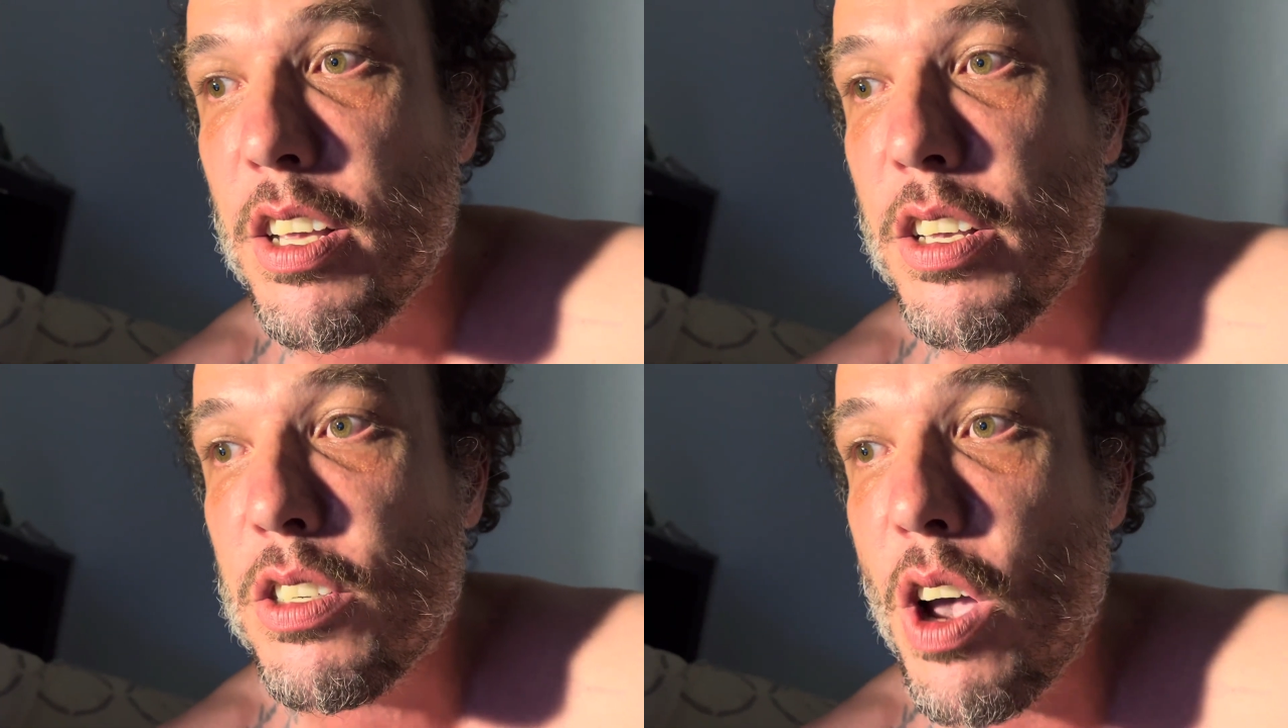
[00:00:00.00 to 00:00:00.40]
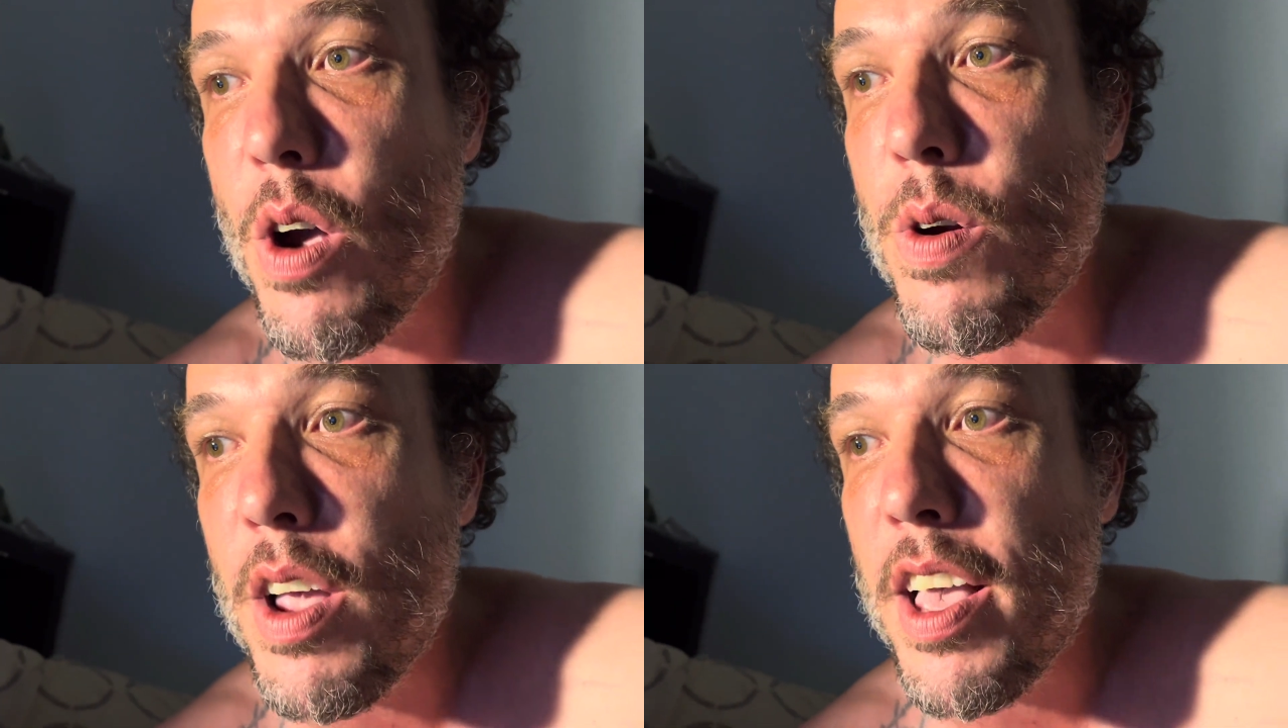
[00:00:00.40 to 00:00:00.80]

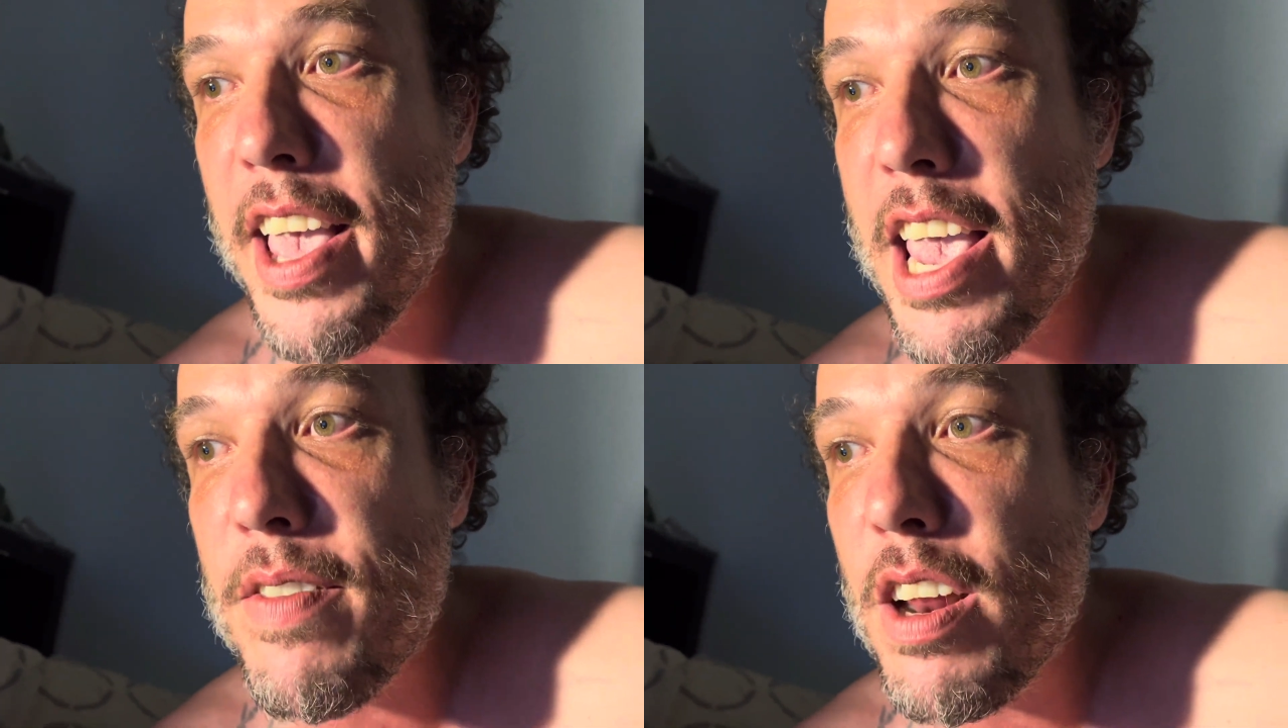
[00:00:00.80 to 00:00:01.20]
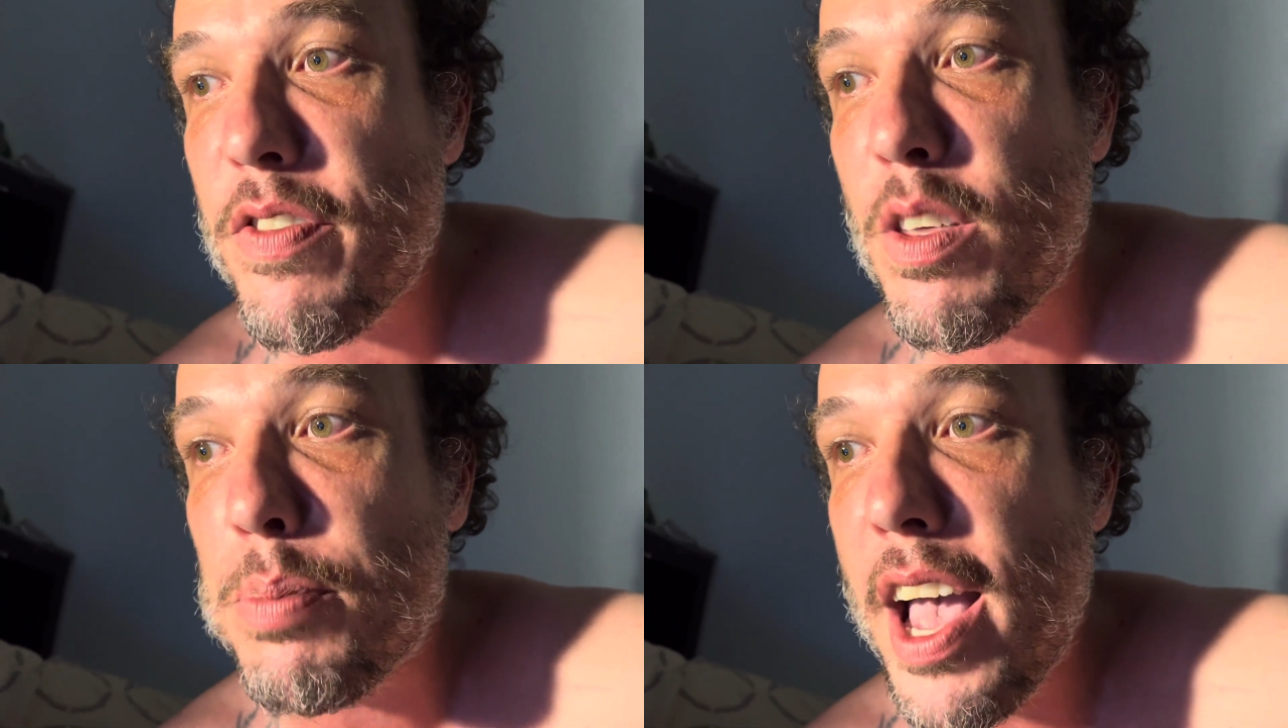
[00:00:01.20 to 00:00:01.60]
So, even if
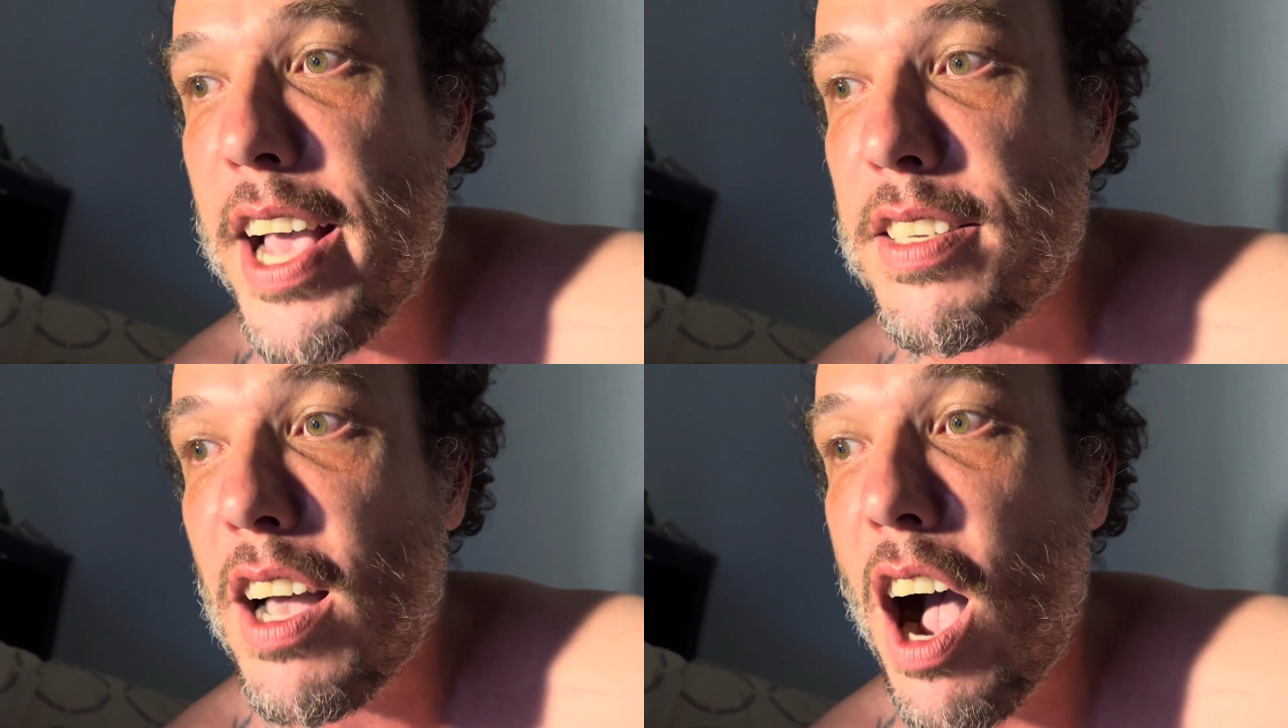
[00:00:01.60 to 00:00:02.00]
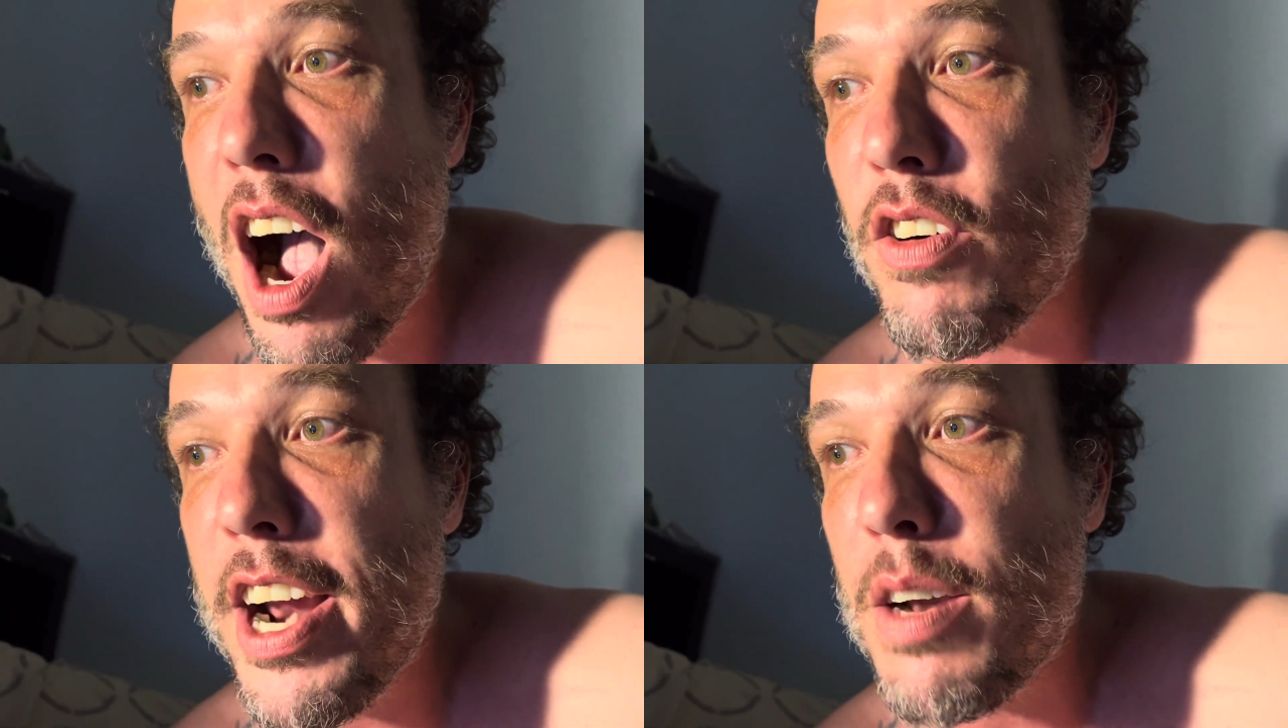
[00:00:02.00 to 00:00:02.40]
the players
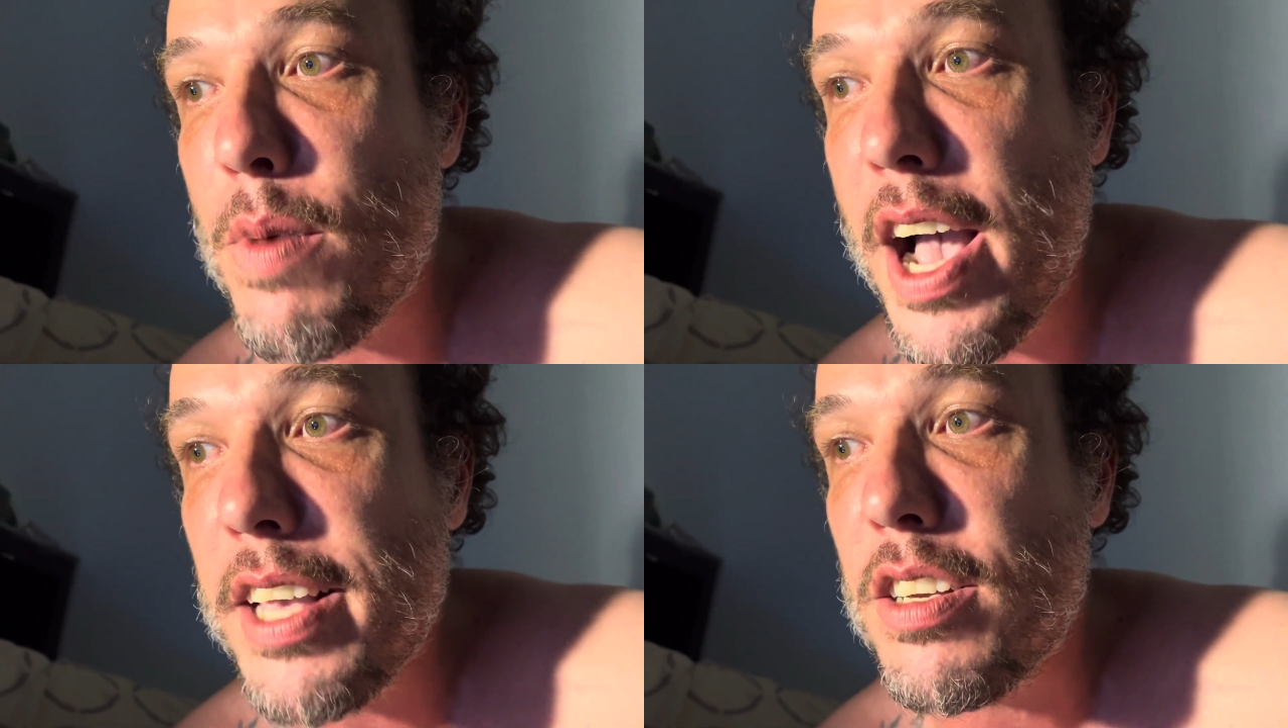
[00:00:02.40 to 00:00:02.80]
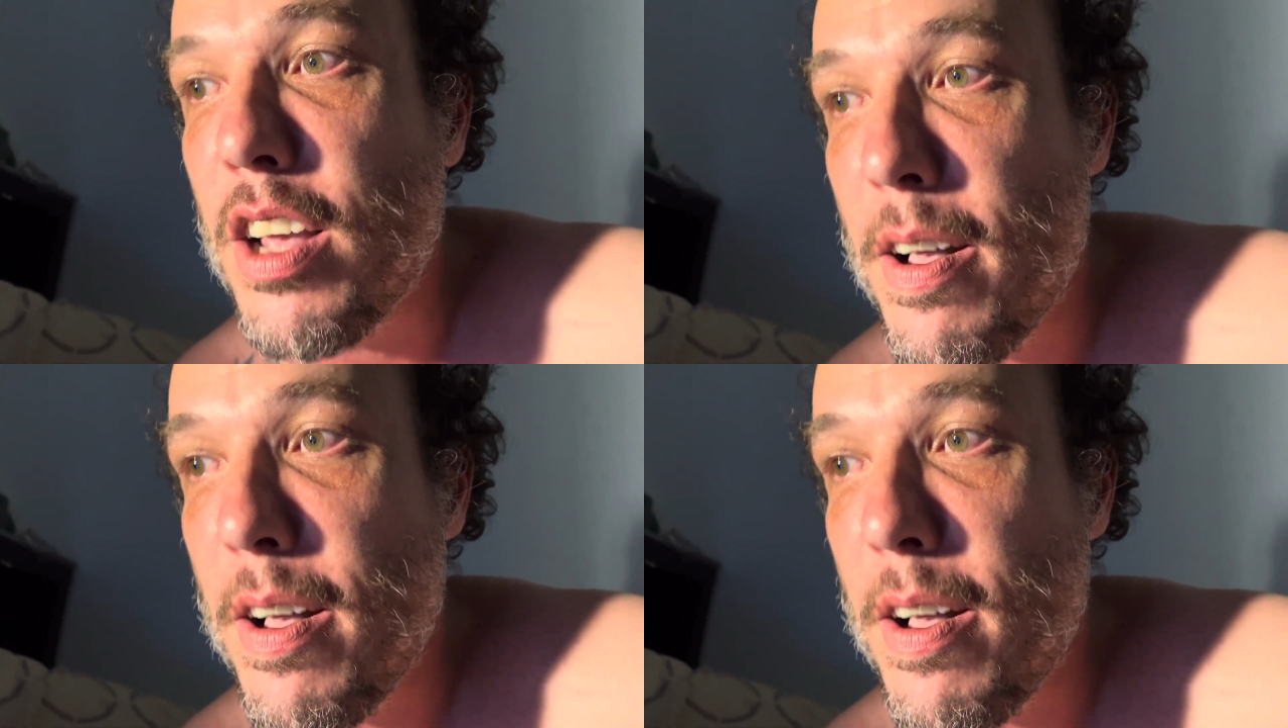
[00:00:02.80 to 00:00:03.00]
are randomized,